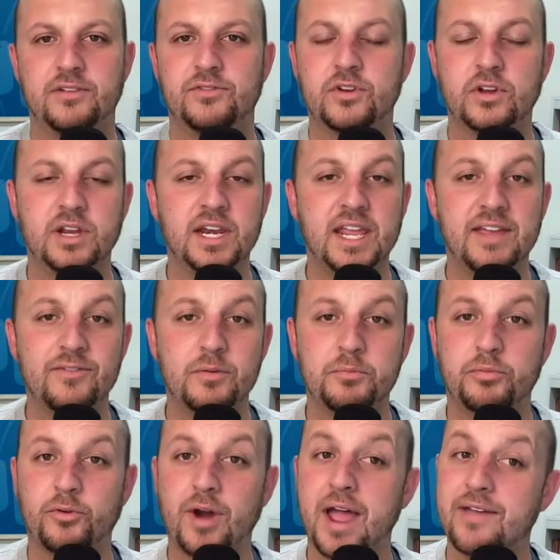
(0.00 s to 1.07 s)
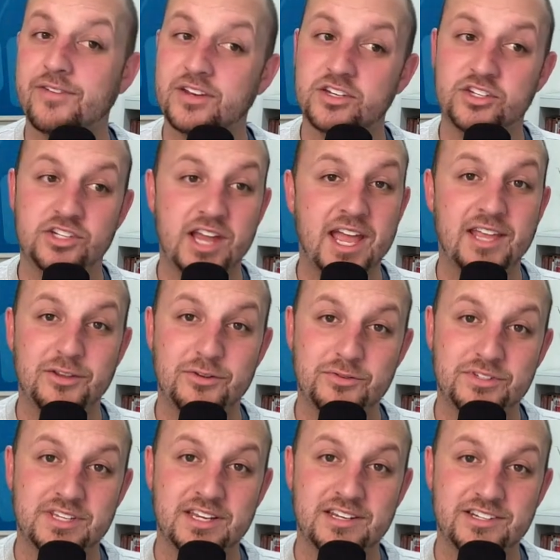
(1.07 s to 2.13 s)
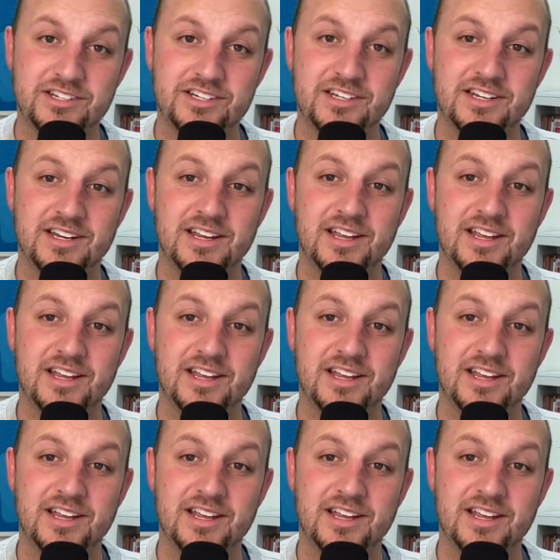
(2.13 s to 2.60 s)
They're going to give him private jet usage.